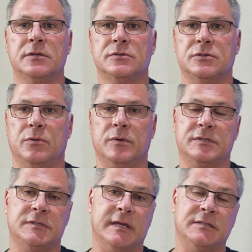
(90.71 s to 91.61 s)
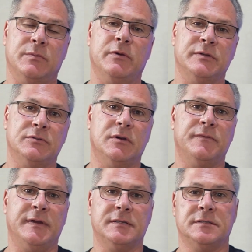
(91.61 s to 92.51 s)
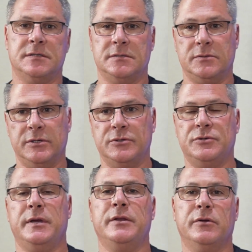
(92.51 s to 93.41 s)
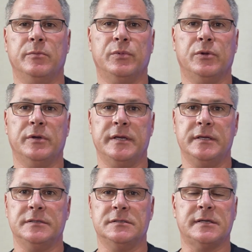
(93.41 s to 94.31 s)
So what's nice about RestorFX is you train your employees.